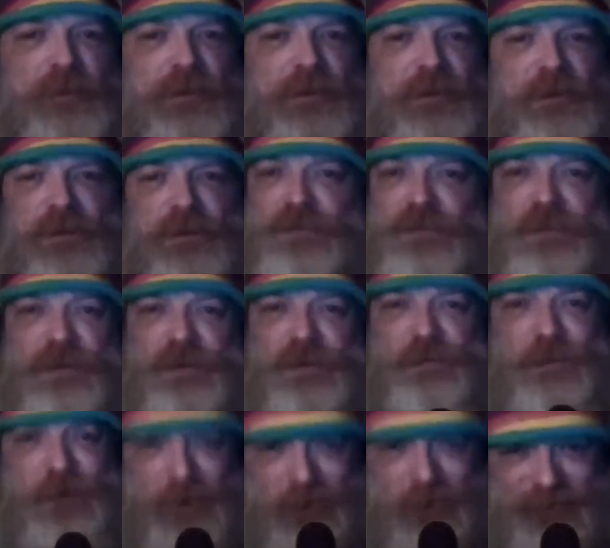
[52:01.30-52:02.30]

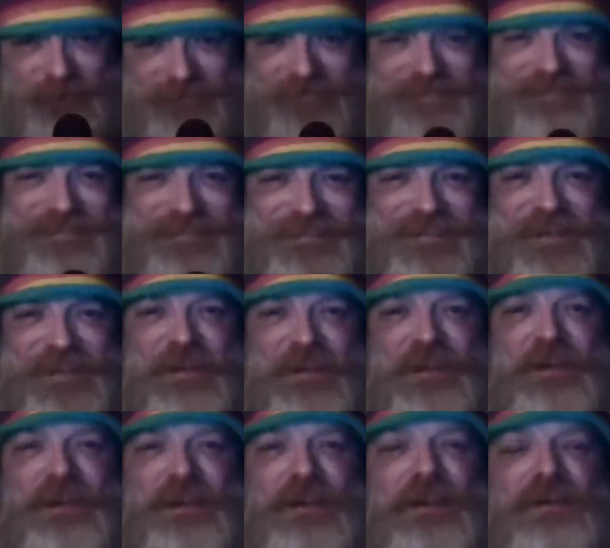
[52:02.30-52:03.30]
exhilarating
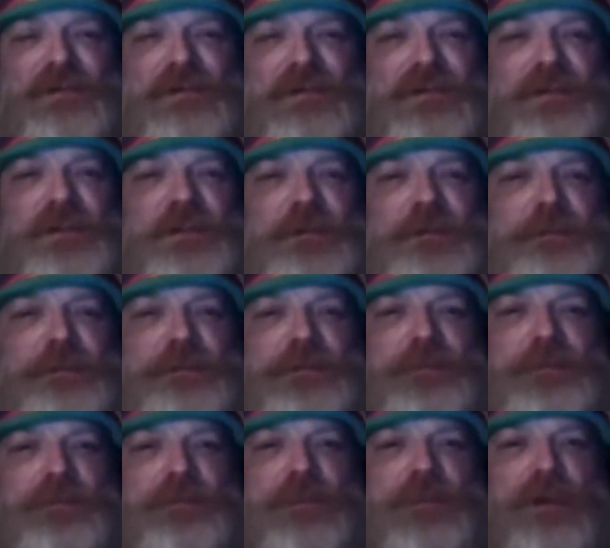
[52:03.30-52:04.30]
if
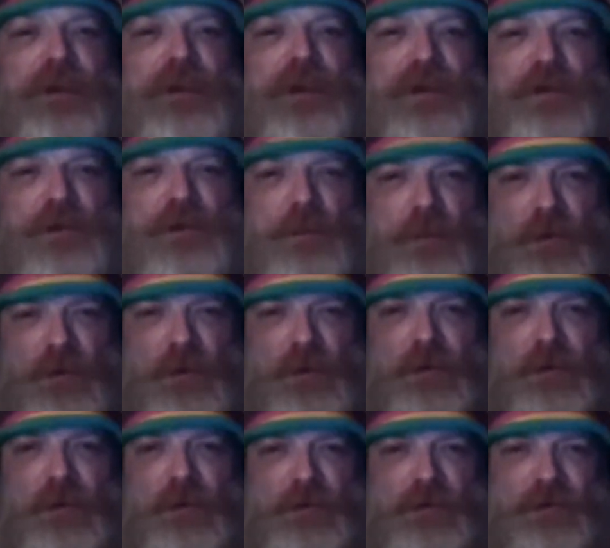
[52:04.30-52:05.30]
you bring a
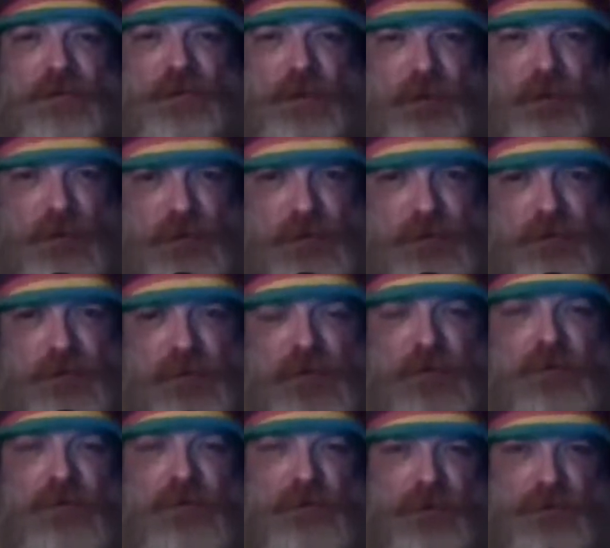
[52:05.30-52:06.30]
lot of fear into
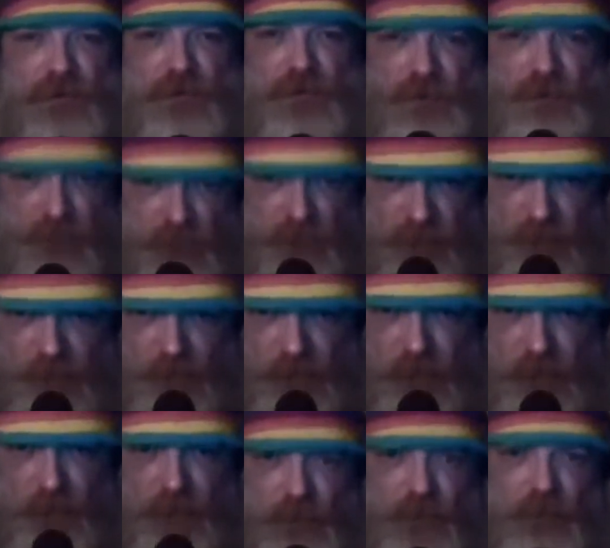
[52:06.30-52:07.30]
this, and this is
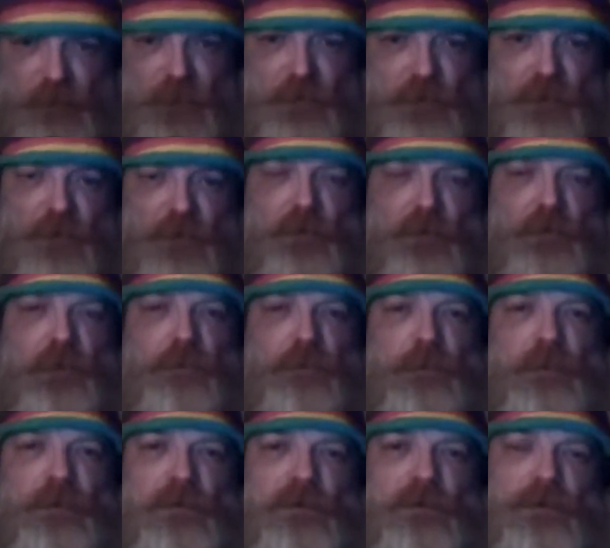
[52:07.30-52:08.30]
what you do with the
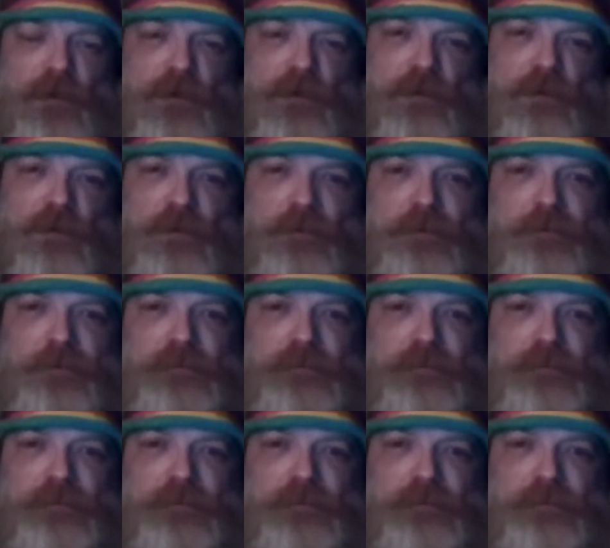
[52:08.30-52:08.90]
meditation.